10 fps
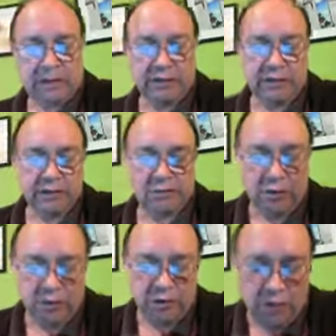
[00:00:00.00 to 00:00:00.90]
And since
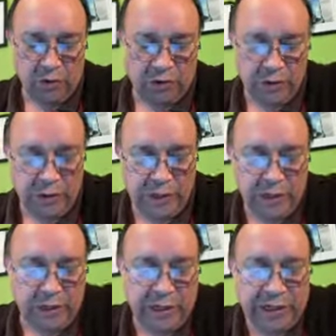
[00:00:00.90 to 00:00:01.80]
we don't know,
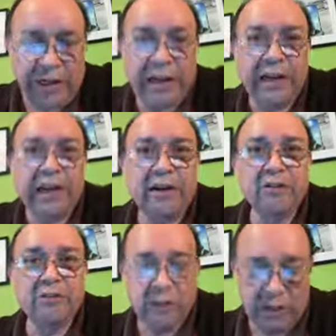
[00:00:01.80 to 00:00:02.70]
they are
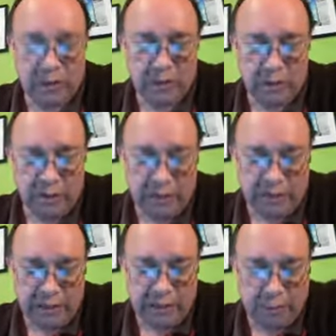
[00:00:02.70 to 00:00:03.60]
announced for now, well,
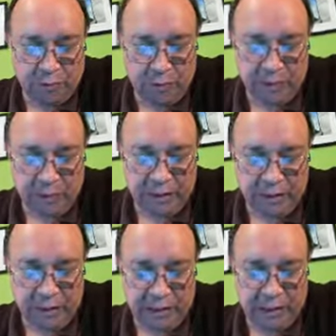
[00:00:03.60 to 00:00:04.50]
I just put them
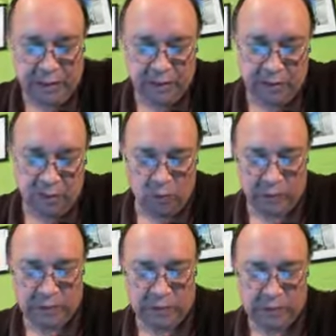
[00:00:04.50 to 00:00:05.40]
in any direction I
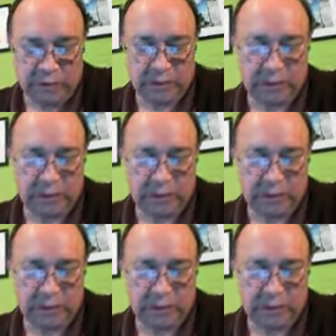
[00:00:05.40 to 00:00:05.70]
want.